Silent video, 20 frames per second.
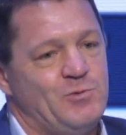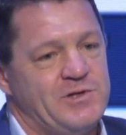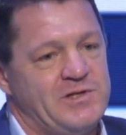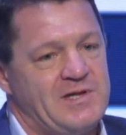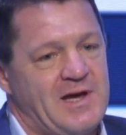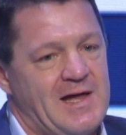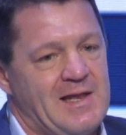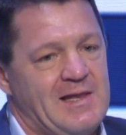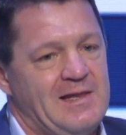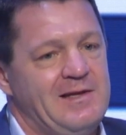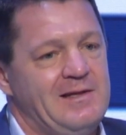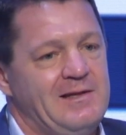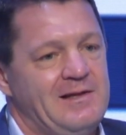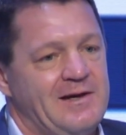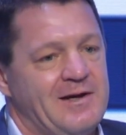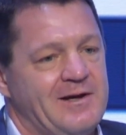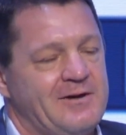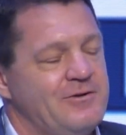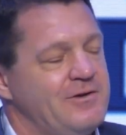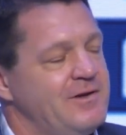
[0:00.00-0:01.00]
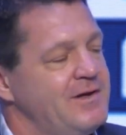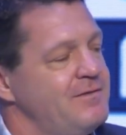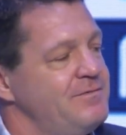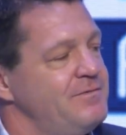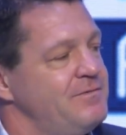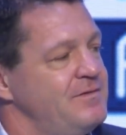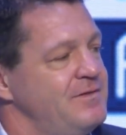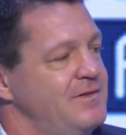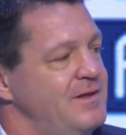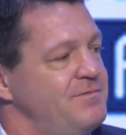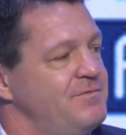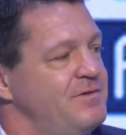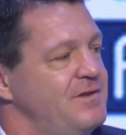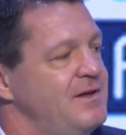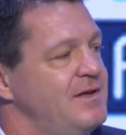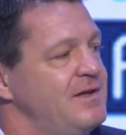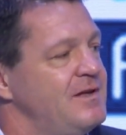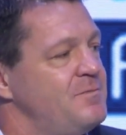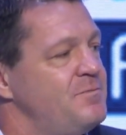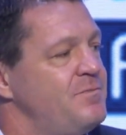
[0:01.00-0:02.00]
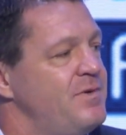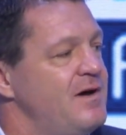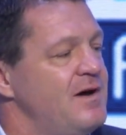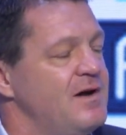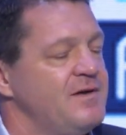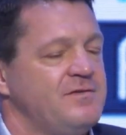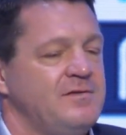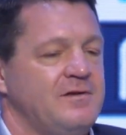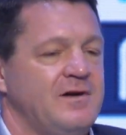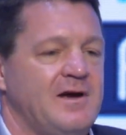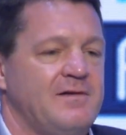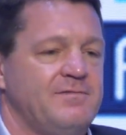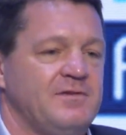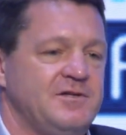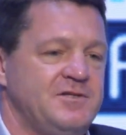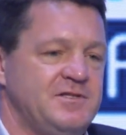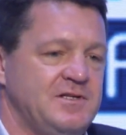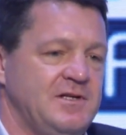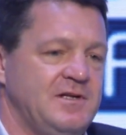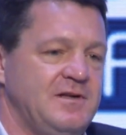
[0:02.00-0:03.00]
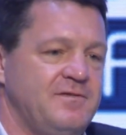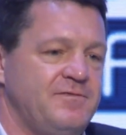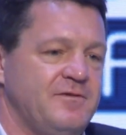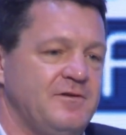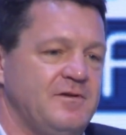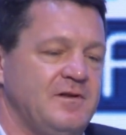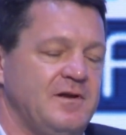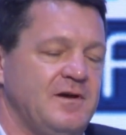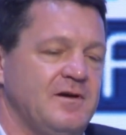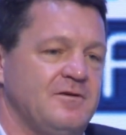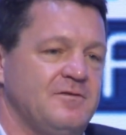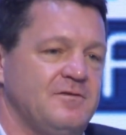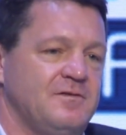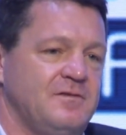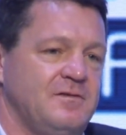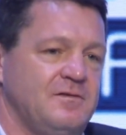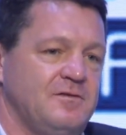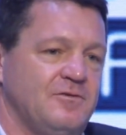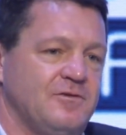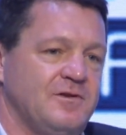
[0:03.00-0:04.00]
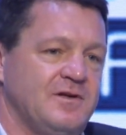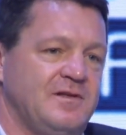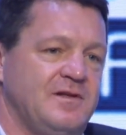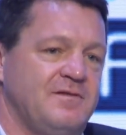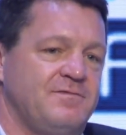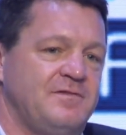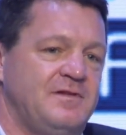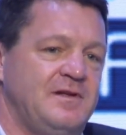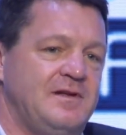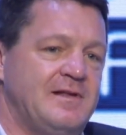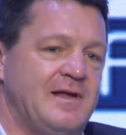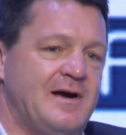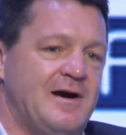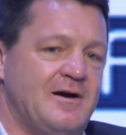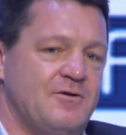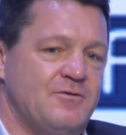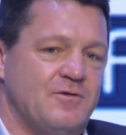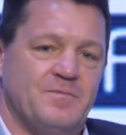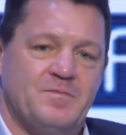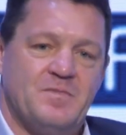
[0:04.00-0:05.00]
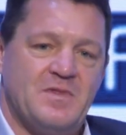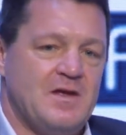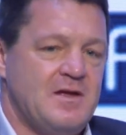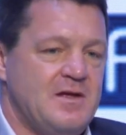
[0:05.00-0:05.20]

which had little air connectivity in the past are having significant air connectivity now.